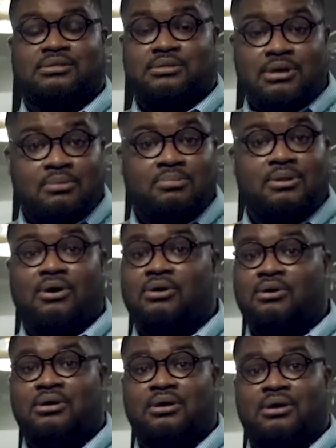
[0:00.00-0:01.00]
Start a
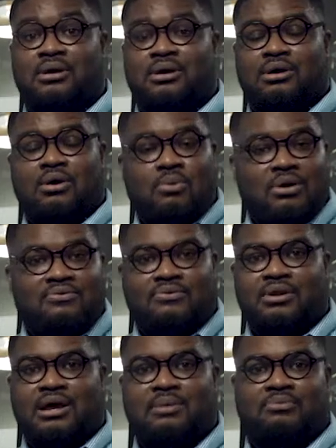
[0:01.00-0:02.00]
blog. Go work
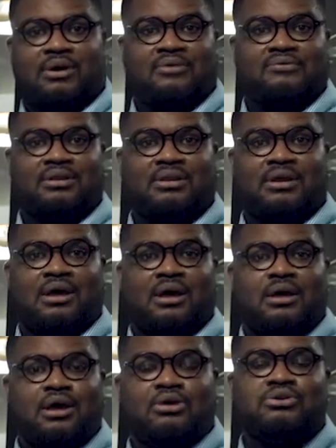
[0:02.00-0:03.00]
for a nonprofit.
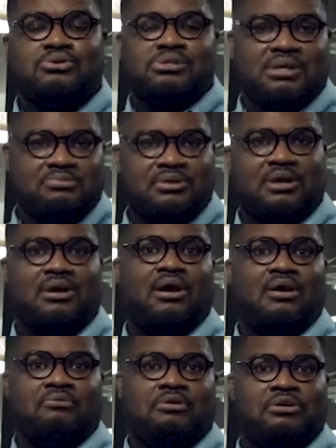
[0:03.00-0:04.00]
Go do something
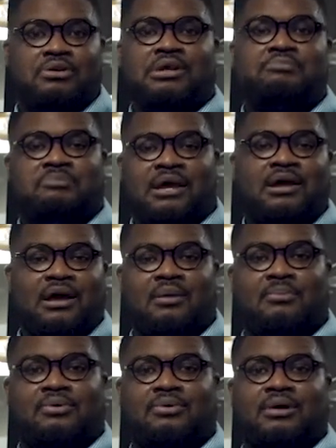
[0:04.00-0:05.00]
where you can pick
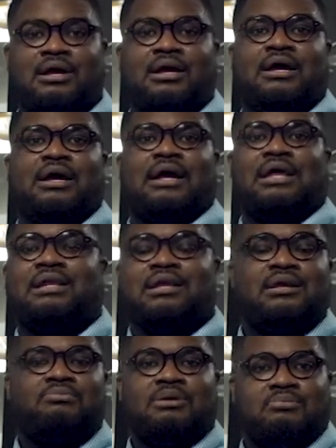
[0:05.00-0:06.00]
up and
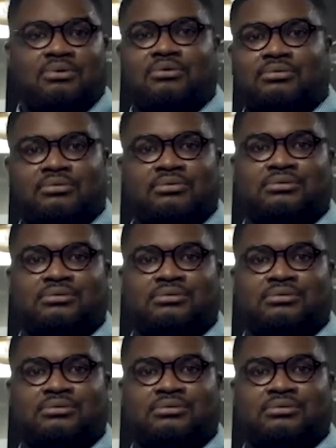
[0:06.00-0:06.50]
lead people.